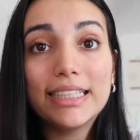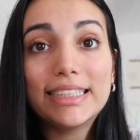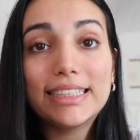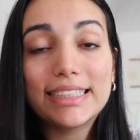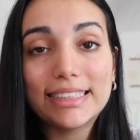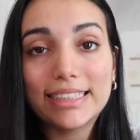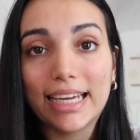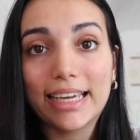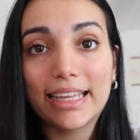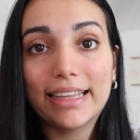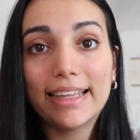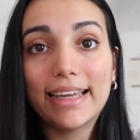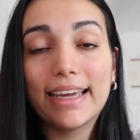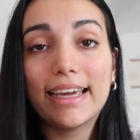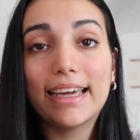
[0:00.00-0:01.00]
stay
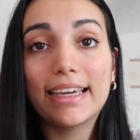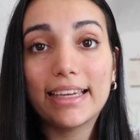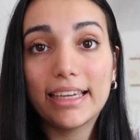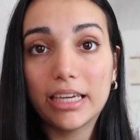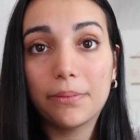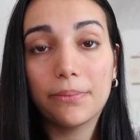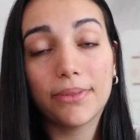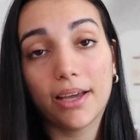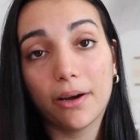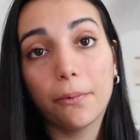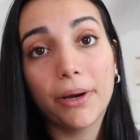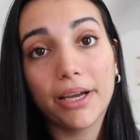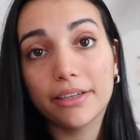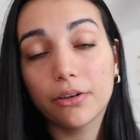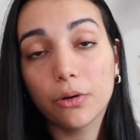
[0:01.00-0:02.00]
there and keep that
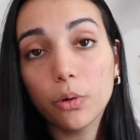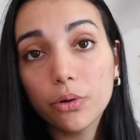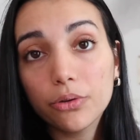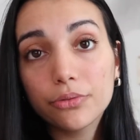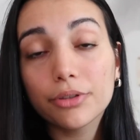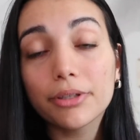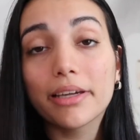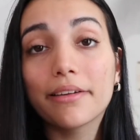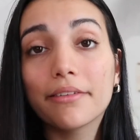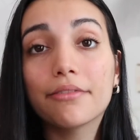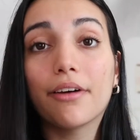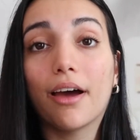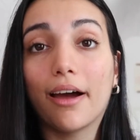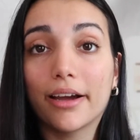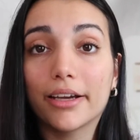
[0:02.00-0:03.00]
weight off.
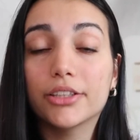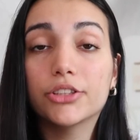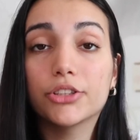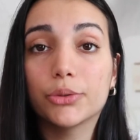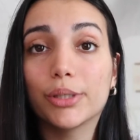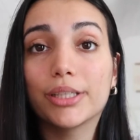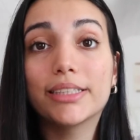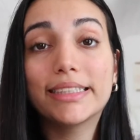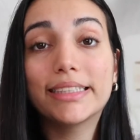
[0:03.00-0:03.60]
If I do it